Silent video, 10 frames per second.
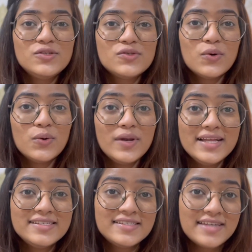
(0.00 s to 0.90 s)
So
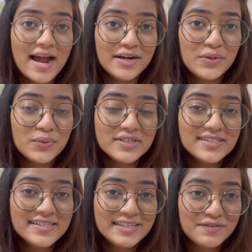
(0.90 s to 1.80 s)
let's start
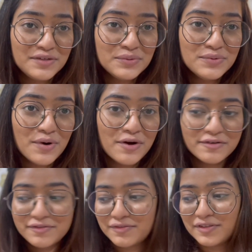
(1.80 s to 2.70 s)
towards the review of